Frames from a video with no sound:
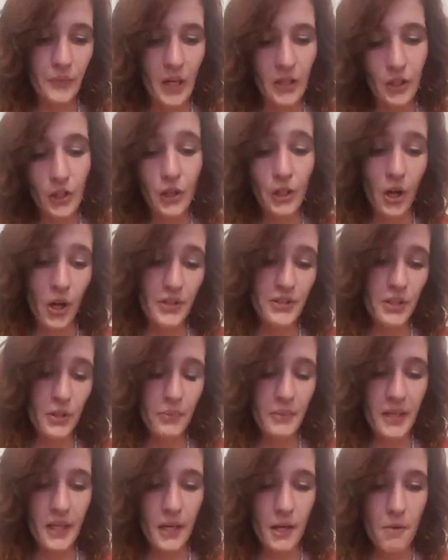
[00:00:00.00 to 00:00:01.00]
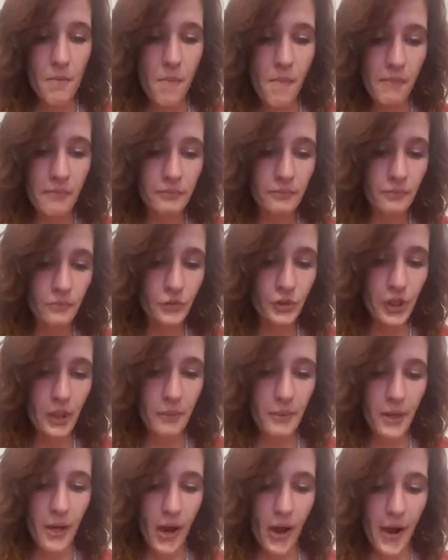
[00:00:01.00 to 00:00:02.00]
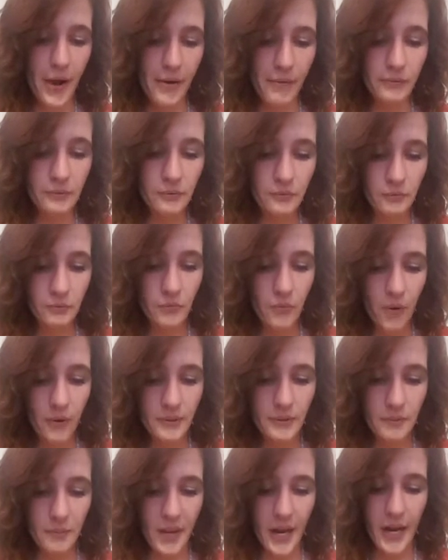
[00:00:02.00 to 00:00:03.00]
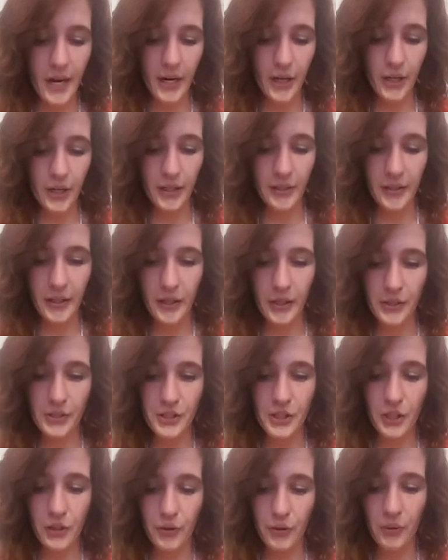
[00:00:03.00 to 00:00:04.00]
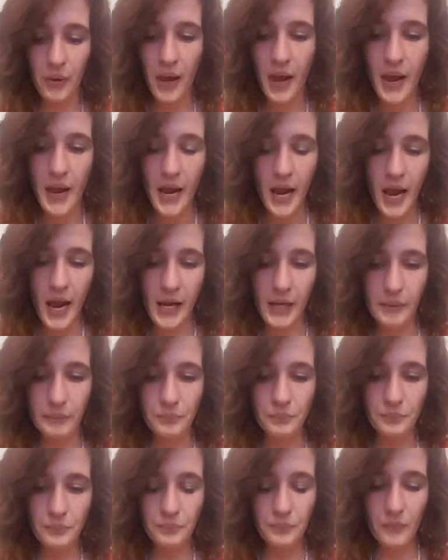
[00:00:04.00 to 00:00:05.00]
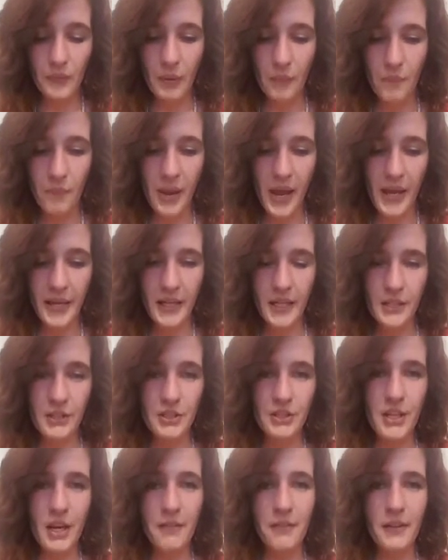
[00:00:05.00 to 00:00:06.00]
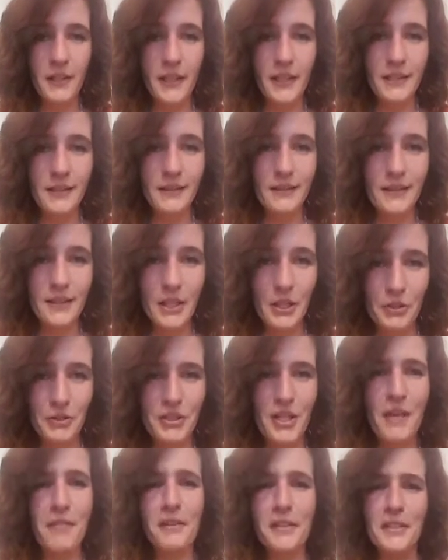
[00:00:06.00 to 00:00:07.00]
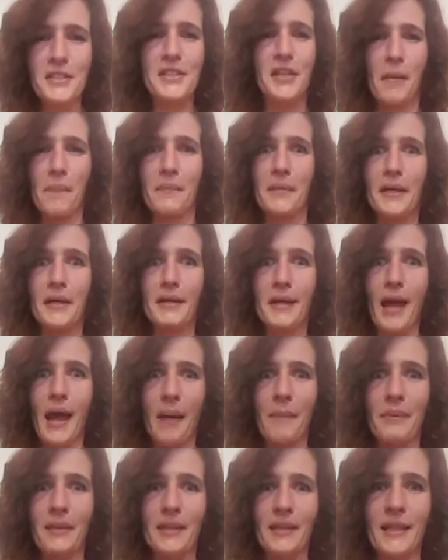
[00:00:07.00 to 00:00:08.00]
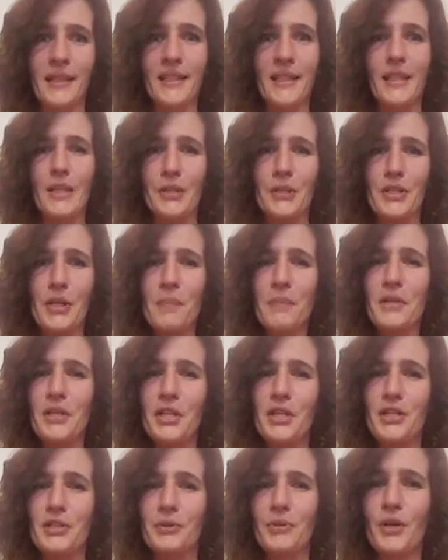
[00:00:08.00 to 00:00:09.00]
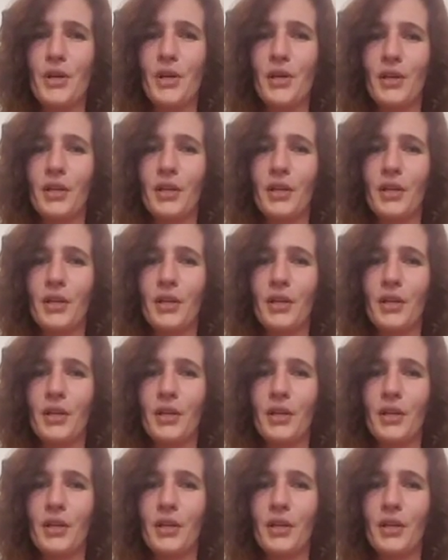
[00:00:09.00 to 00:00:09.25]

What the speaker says: could also be Gemini, some air in there too. But there's definitely something happening. Like either something is